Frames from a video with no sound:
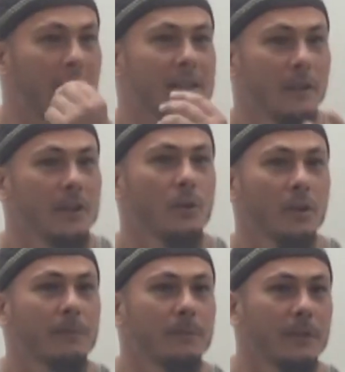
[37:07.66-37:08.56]
So
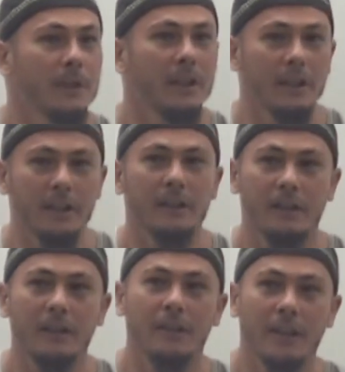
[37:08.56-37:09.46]

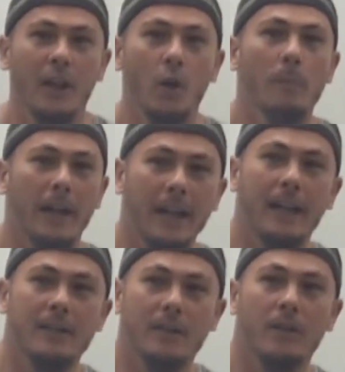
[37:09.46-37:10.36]
he held my
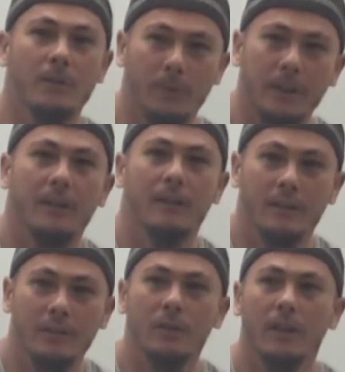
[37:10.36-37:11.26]
hand, so to speak,
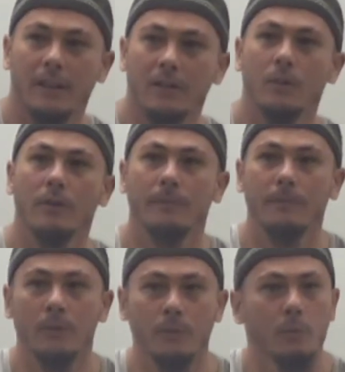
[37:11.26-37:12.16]
until I sort of
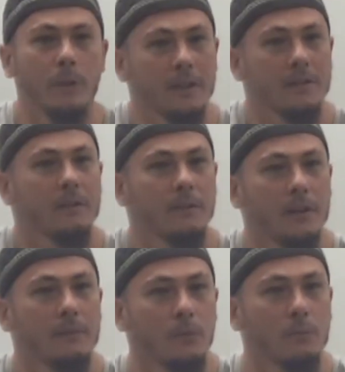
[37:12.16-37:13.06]
grew wings and
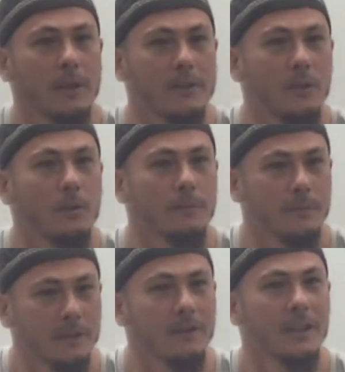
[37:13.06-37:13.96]
flew myself.
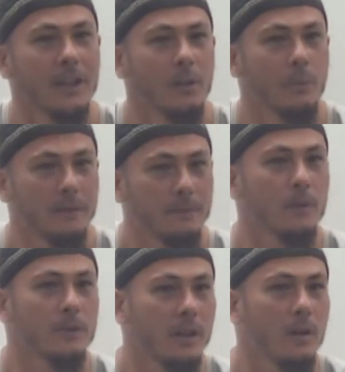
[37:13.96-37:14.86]
And when he
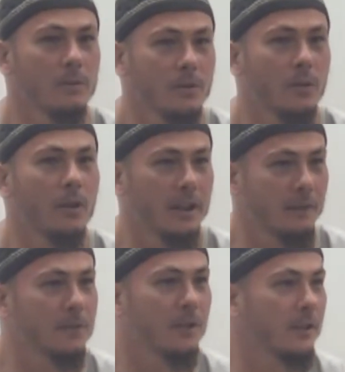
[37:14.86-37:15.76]
felt that I was strong
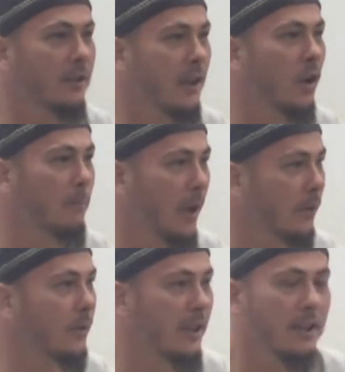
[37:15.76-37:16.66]
enough to go on my
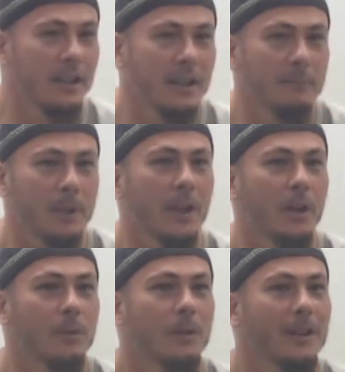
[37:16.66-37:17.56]
own, he let me
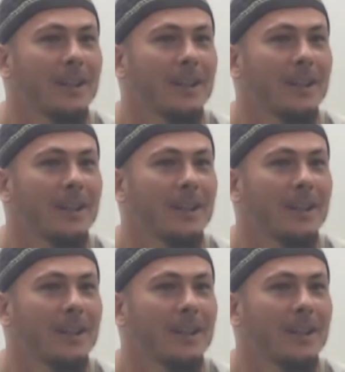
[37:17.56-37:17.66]
go.